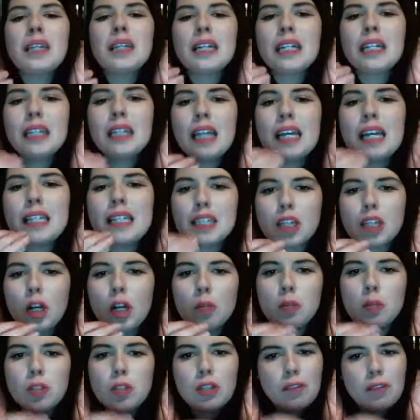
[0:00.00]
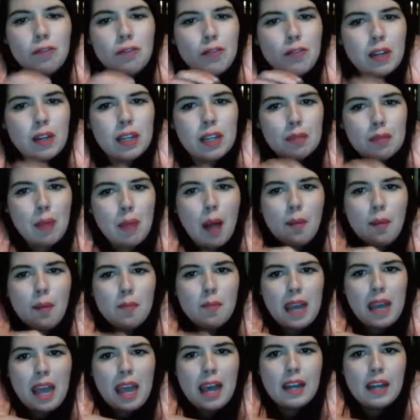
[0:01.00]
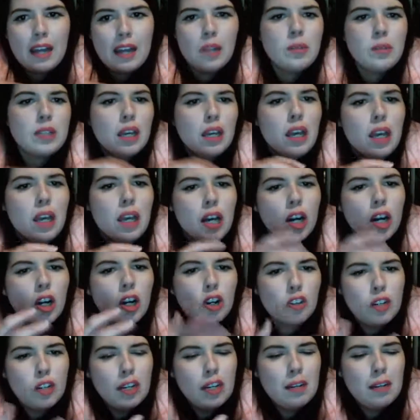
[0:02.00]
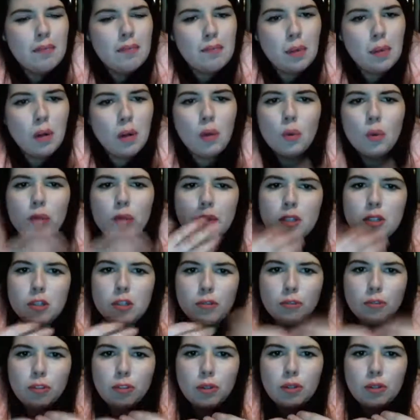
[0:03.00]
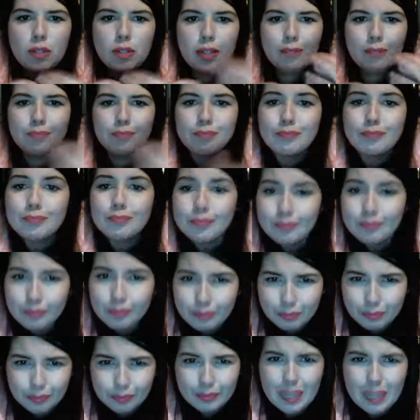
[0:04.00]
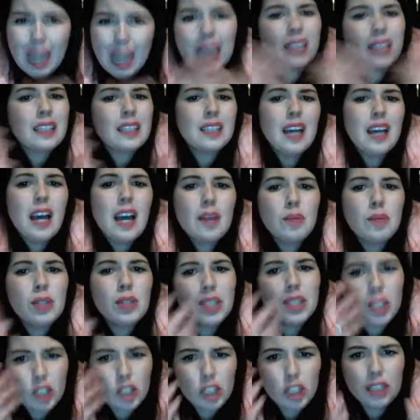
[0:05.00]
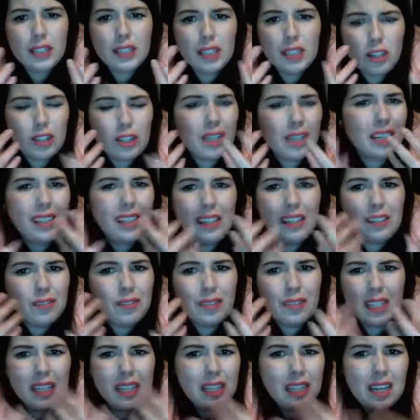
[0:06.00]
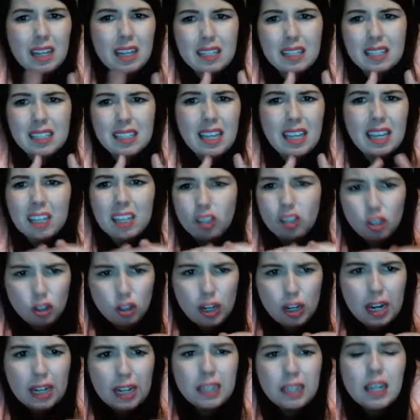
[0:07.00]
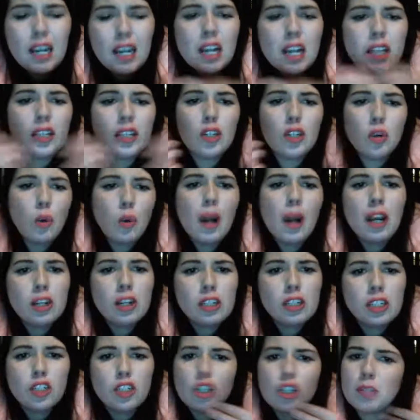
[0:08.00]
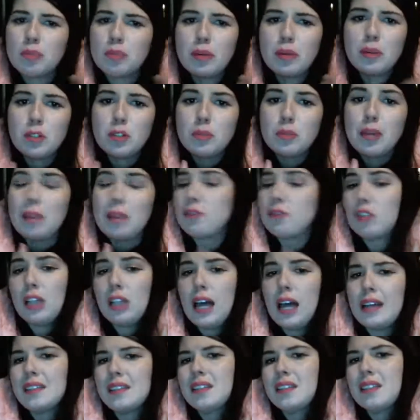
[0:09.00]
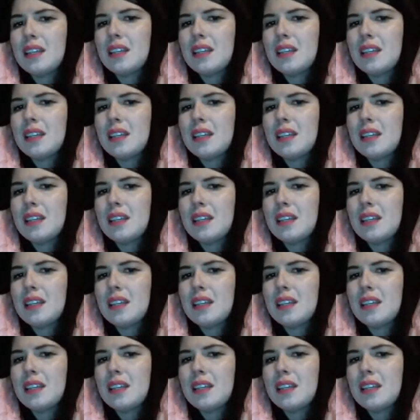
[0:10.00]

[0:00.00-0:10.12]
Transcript: I also made a clay sculpture that fit in the palm of my hand. It was a green bowl with a bunch of fruit in it. I, at the time, was such a good singer that in the second grade, the choir teacher had approached me after class and